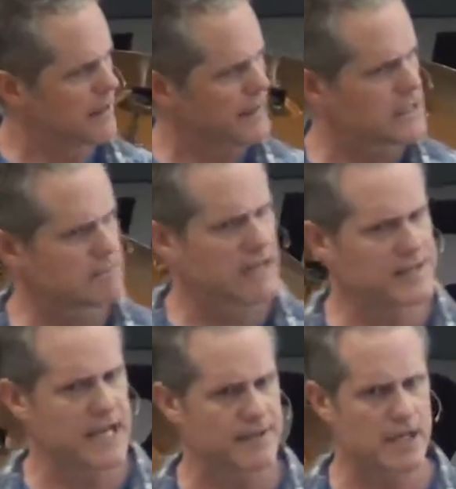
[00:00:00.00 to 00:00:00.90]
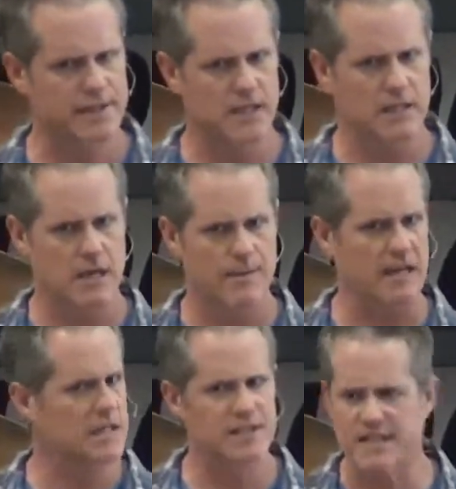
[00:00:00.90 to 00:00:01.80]
Now that doesn't make sense, does it? I
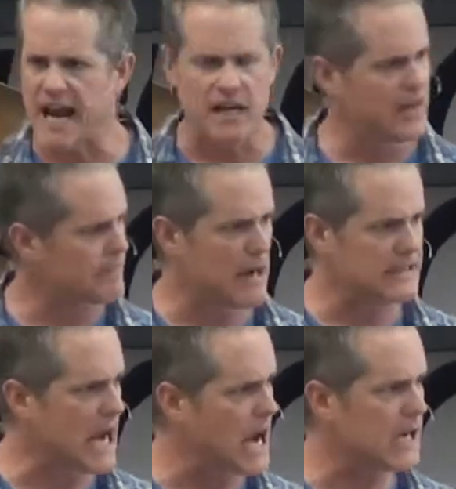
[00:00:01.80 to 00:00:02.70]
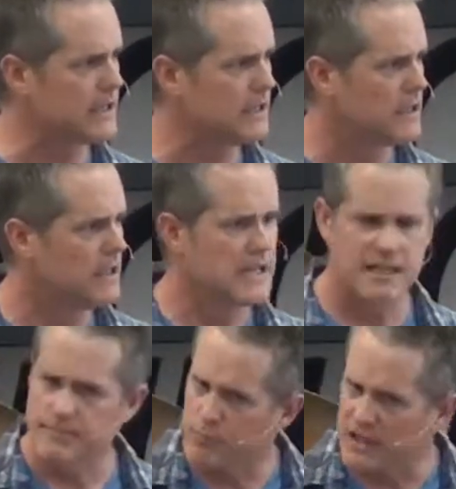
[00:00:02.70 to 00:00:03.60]
mean, it didn't say anything about God. It
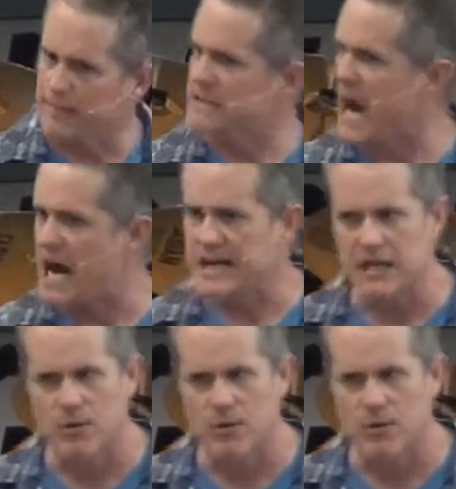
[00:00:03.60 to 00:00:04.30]
didn't bring up God